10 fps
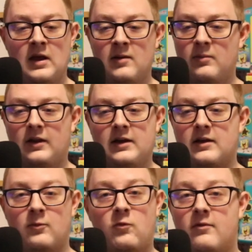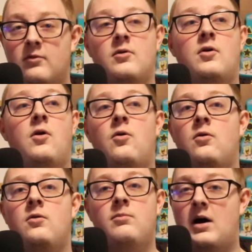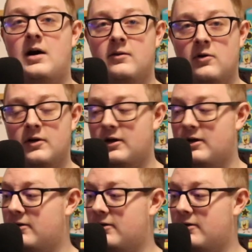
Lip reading: But like whole body workout.